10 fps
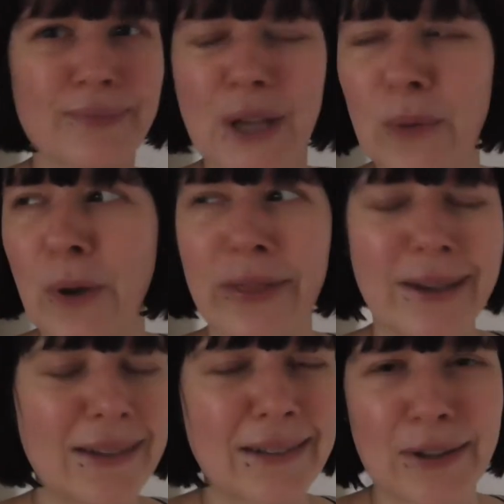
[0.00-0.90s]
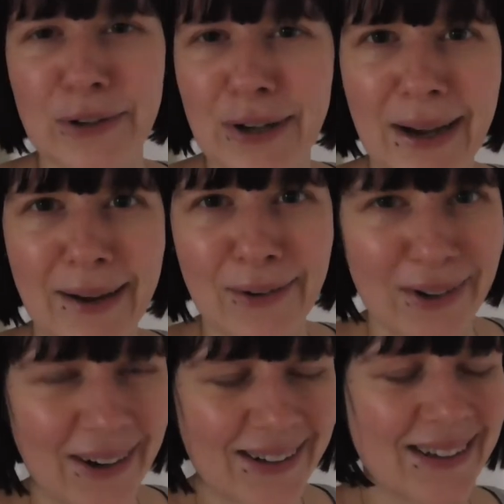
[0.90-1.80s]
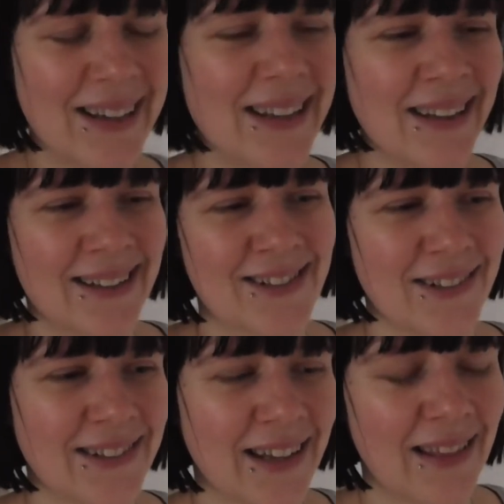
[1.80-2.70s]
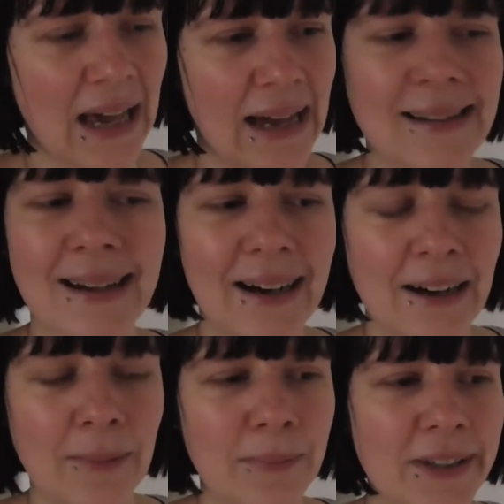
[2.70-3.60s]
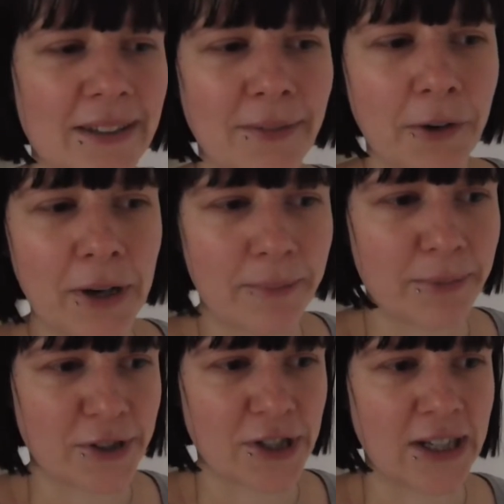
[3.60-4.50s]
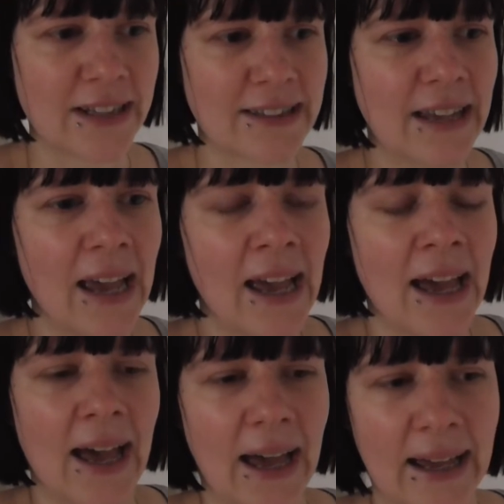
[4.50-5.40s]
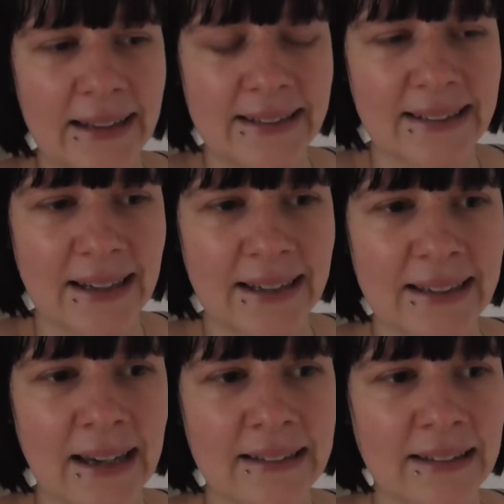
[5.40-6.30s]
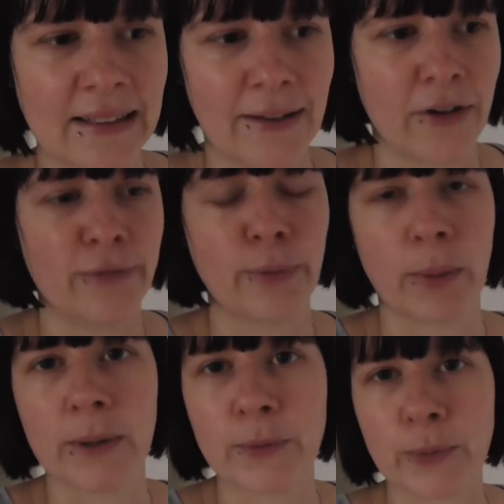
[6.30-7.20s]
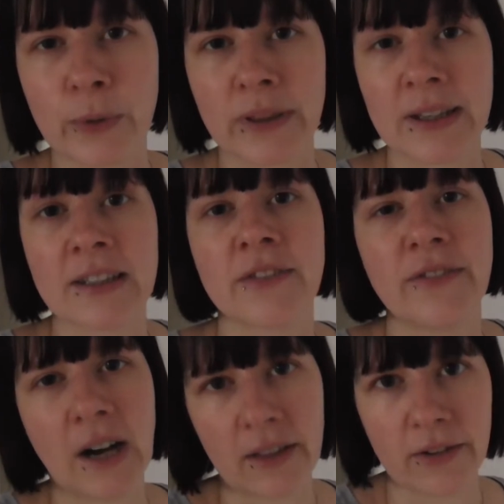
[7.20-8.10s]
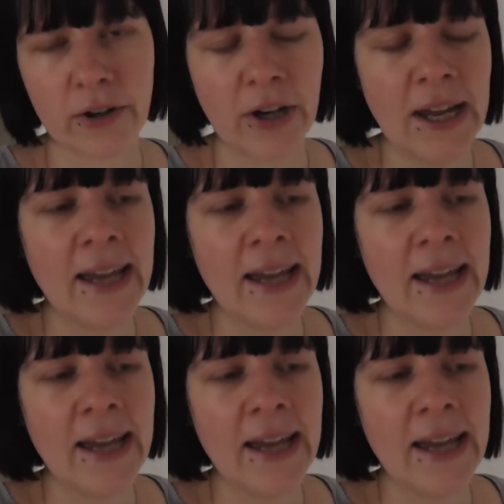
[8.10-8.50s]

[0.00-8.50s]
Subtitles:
whether he's a good guy or not. Let's just say that. He's very ambitious, and he has a lot of problems with his father.